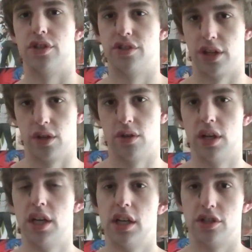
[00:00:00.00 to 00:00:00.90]
So, you,
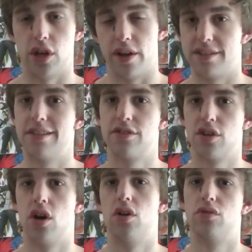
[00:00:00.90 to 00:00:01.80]
so it's in the
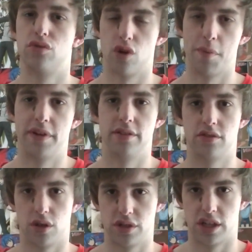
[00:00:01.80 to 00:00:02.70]
soul, drop it,
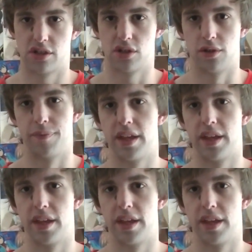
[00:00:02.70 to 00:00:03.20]
soul charge two.